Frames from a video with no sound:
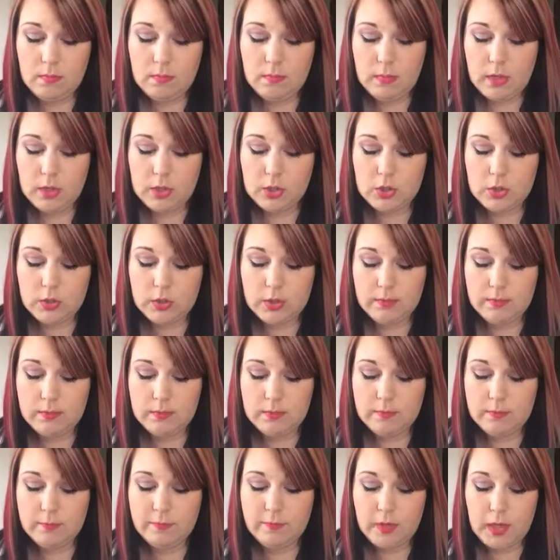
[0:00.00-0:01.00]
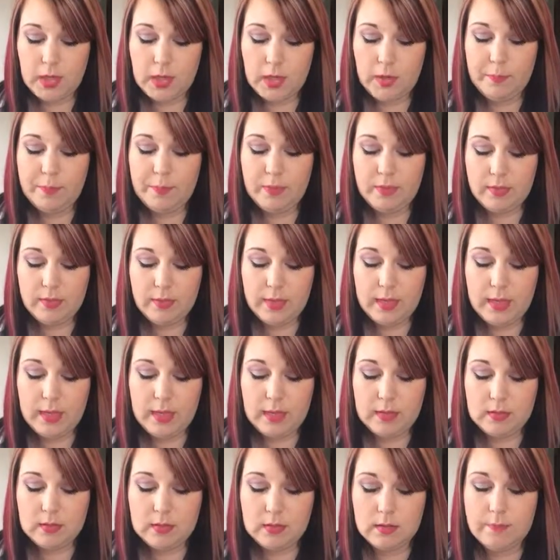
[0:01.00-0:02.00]
Make sure. Follow up with
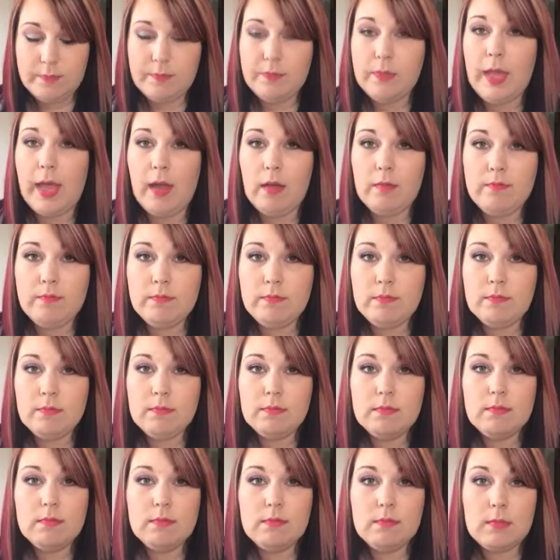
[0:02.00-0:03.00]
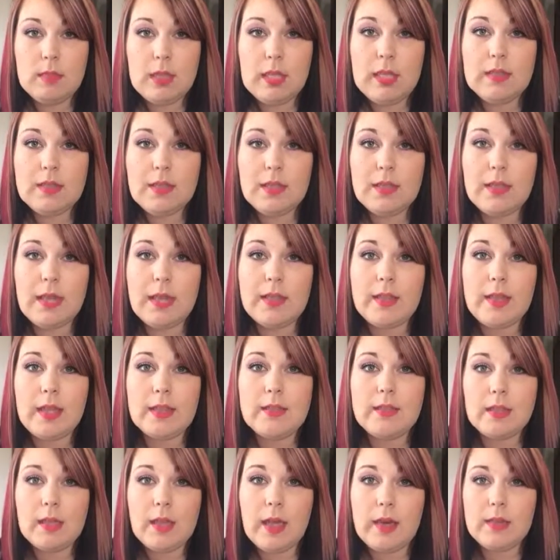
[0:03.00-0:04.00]
leads. Yeah. Things like that.
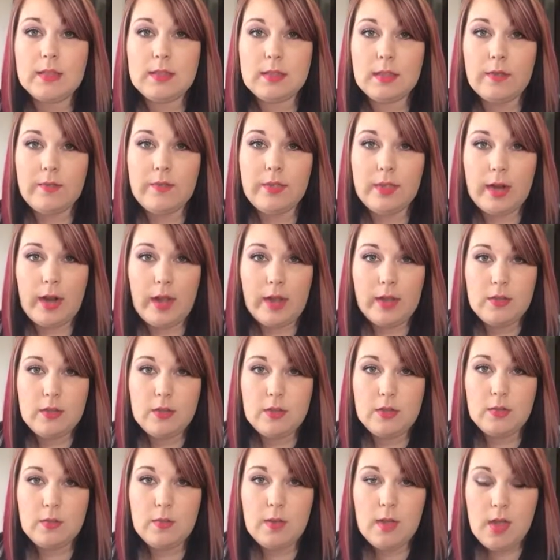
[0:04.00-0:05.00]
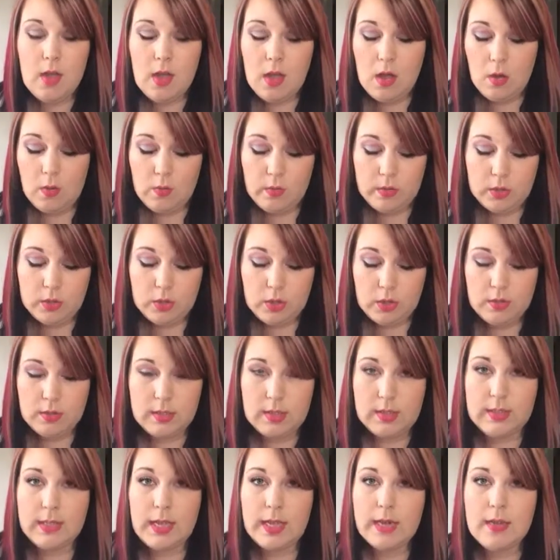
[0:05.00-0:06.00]
That's the kind of stuff that I do on
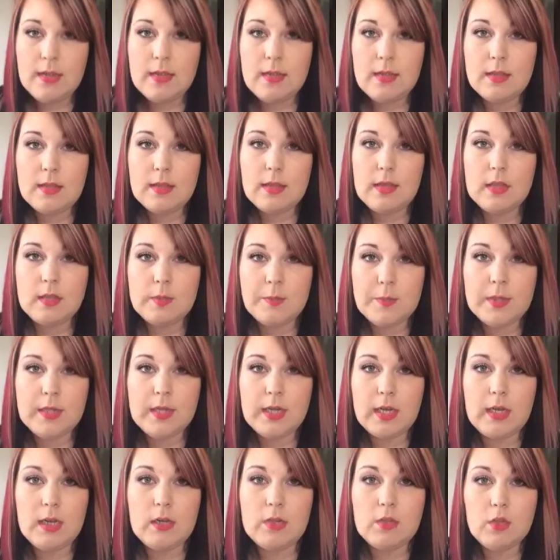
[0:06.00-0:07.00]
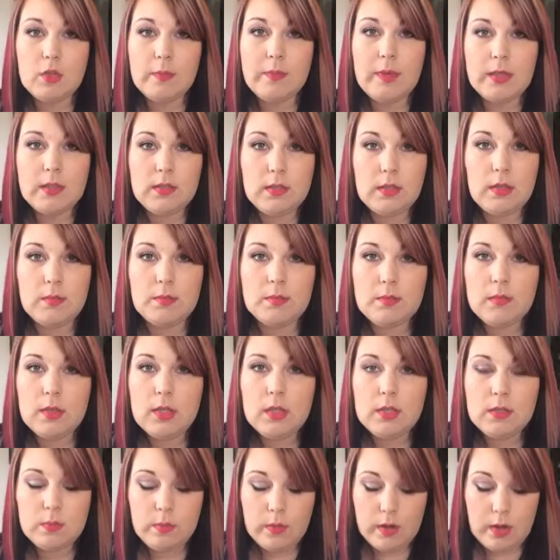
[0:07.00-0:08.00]
Tuesdays. Anything that is pertaining to my team
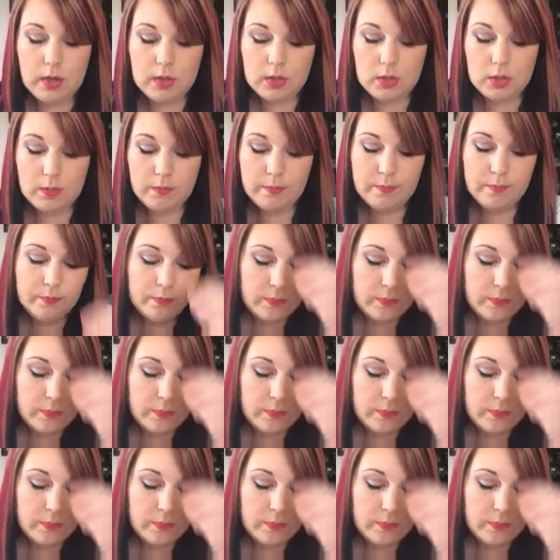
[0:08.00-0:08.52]
is what I do.